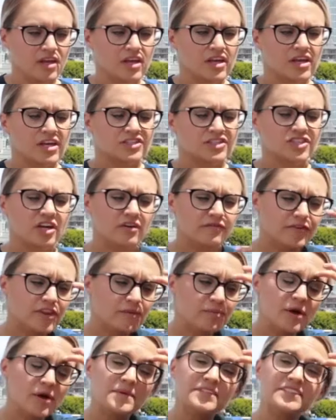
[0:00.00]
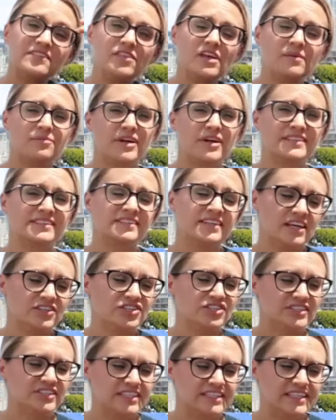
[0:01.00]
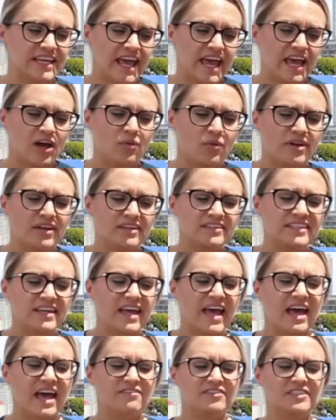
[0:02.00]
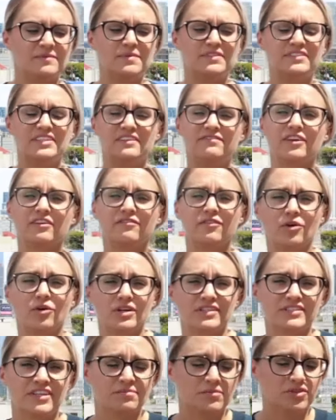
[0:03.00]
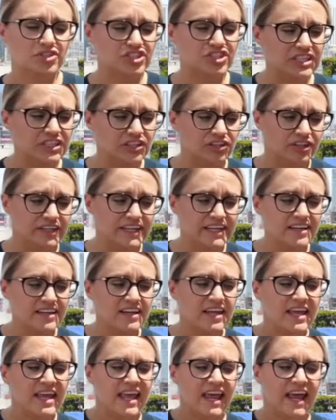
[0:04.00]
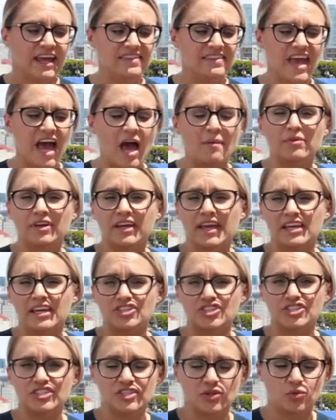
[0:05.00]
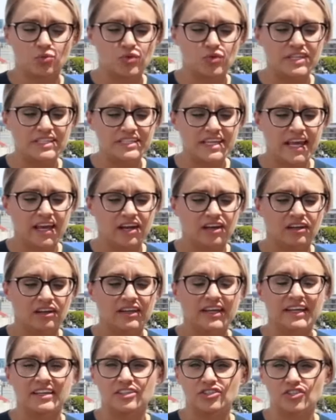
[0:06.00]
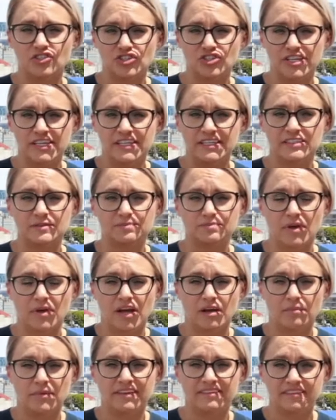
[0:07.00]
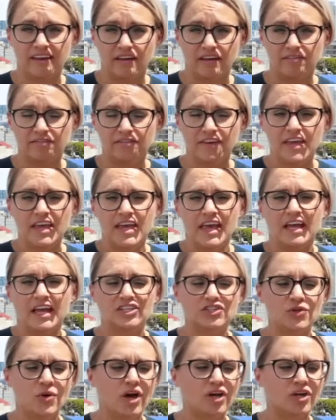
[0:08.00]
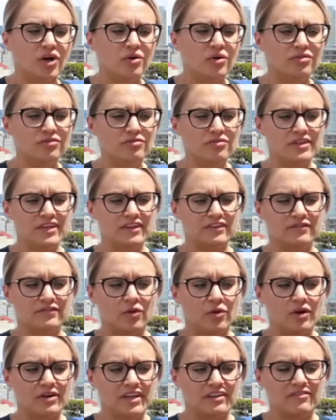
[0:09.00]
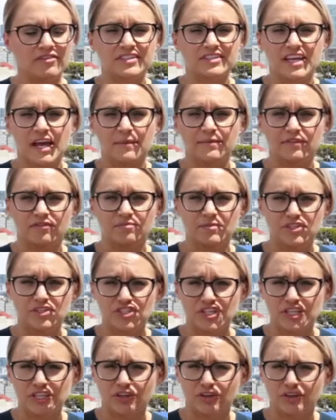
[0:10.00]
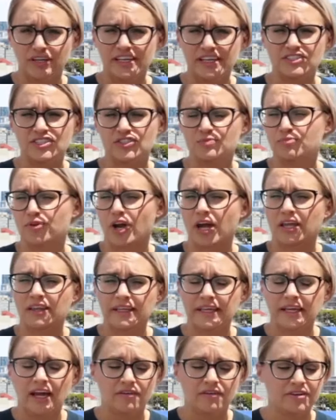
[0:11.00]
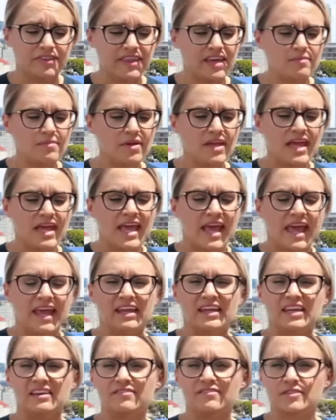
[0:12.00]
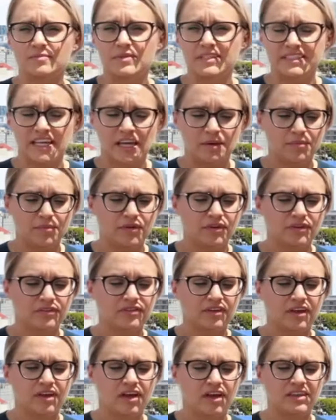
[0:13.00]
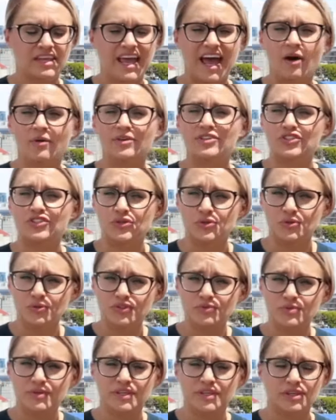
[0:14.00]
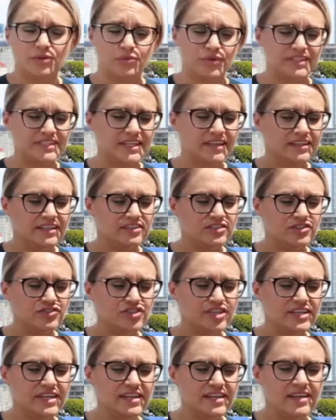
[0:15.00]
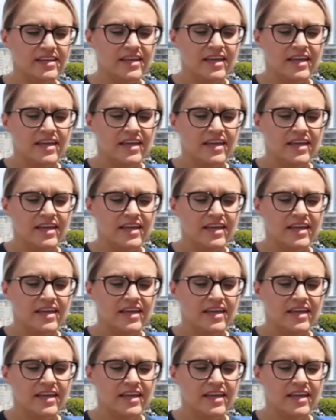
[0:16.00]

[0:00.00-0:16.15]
So for the purpose of the presentation today, I wanted to have a specific focus on machine learning and the applications in the retail industry itself. And so I'll go through these 4 different types of machine learning and just broadly cover them and give some examples on how it's used within the retail industry.